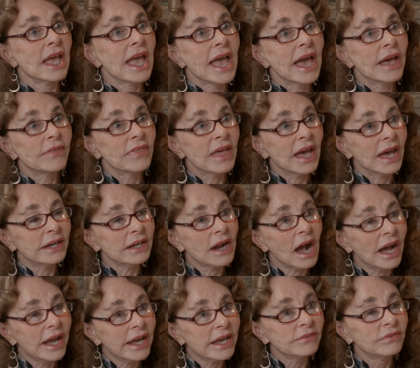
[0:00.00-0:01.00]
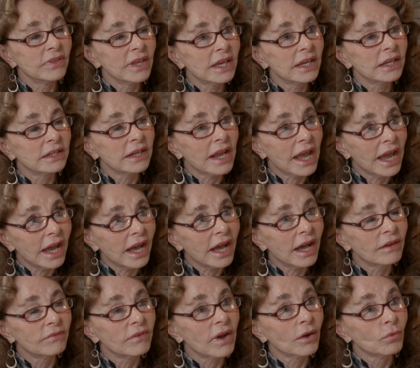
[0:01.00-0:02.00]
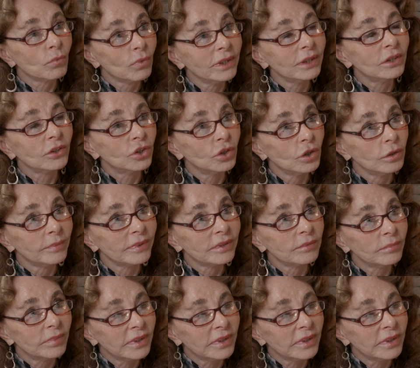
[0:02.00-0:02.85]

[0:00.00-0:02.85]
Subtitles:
and that I then have a real human